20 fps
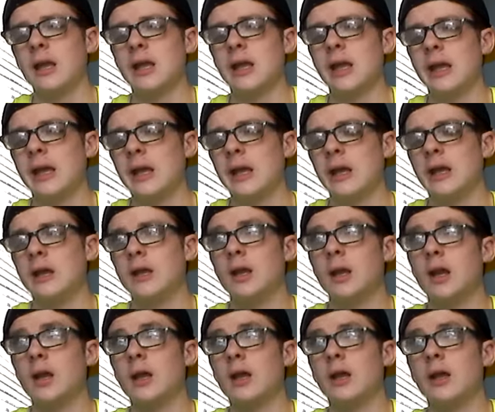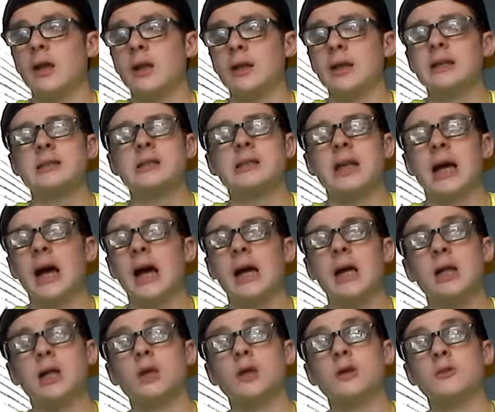and this guy
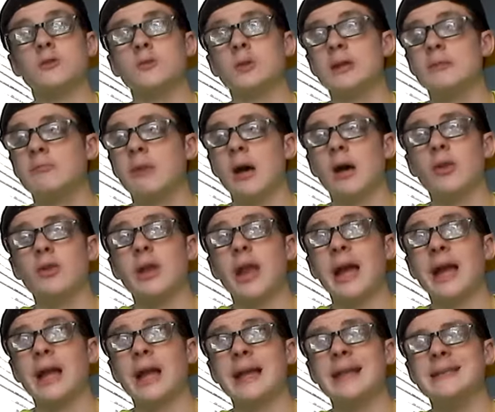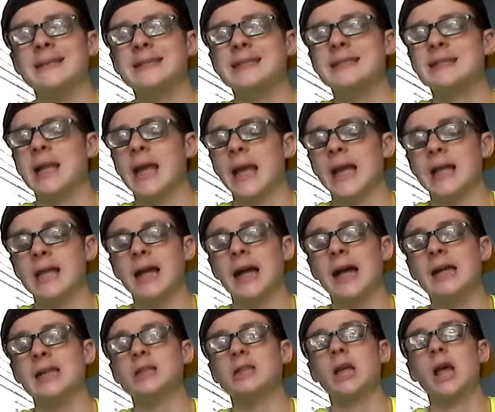could rebound like insane,
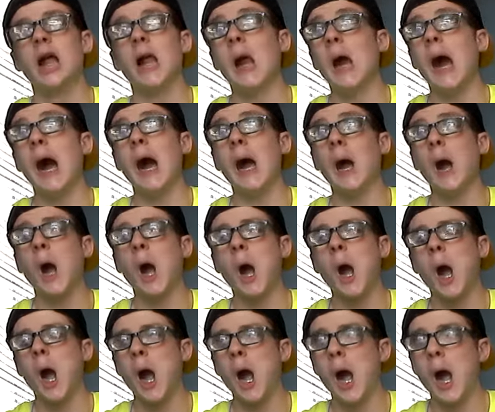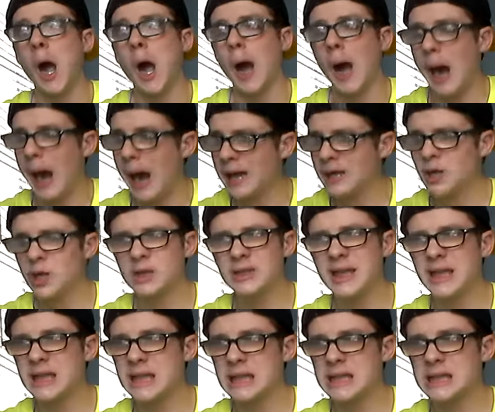guys. Uh, I looked
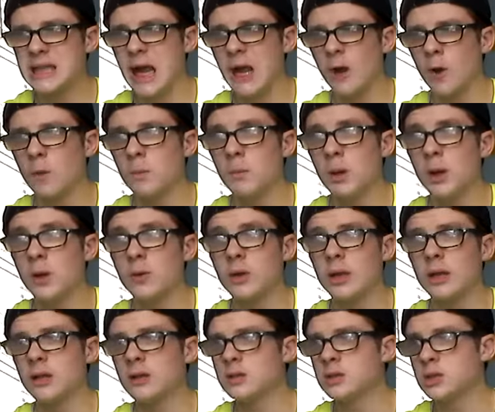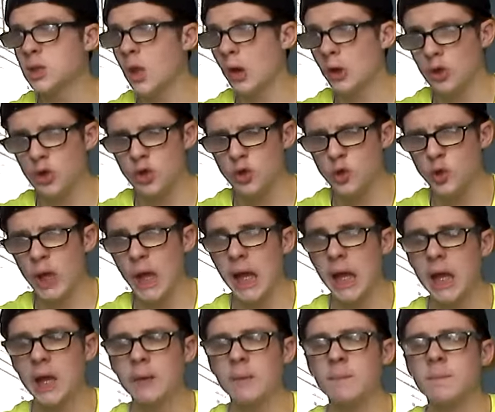at the Sacramento Kings on
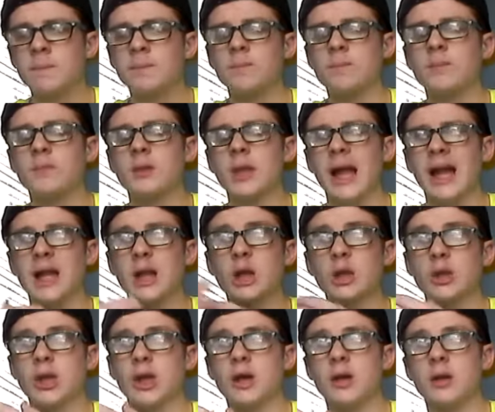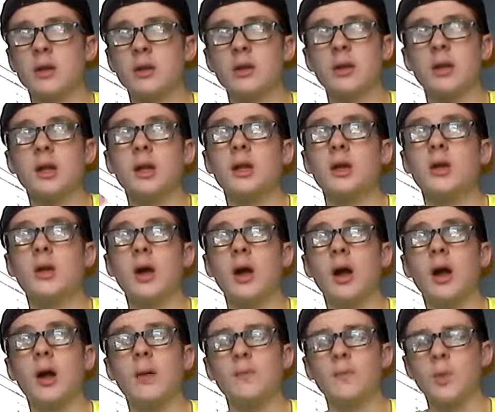2K, like their
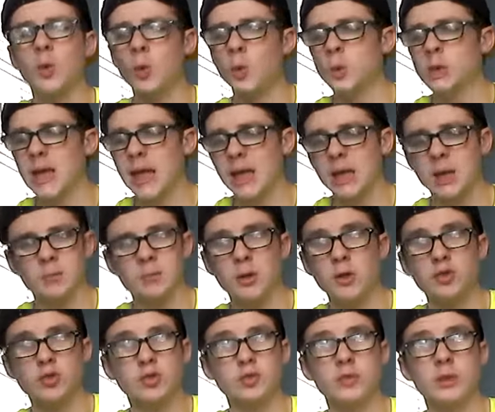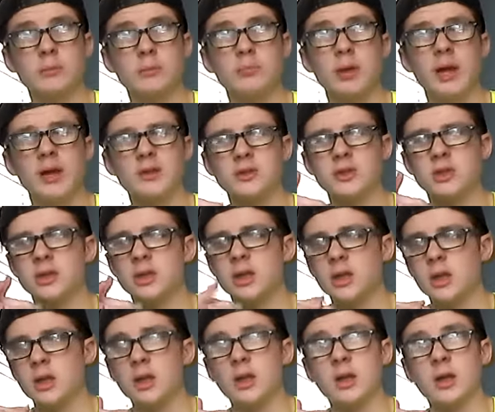um, who's had the most rebounds
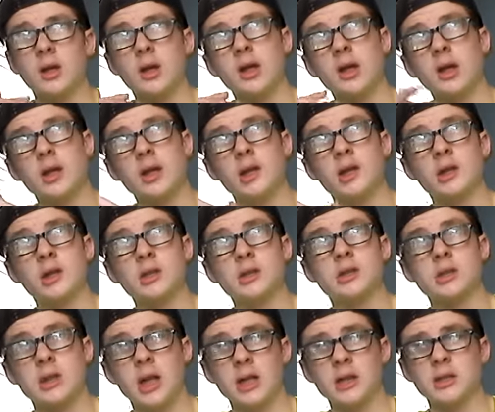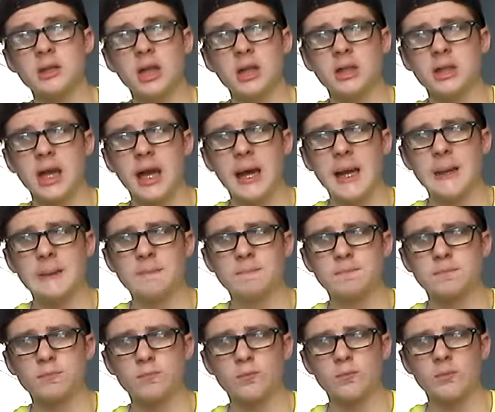and things like that.
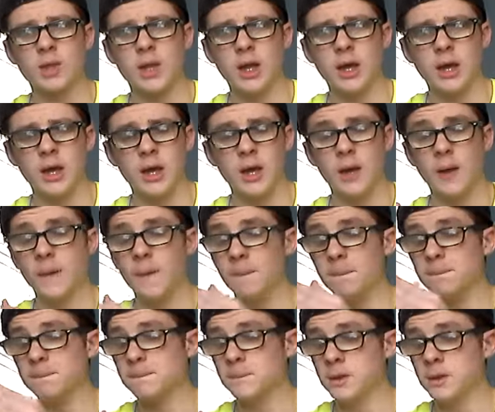Um,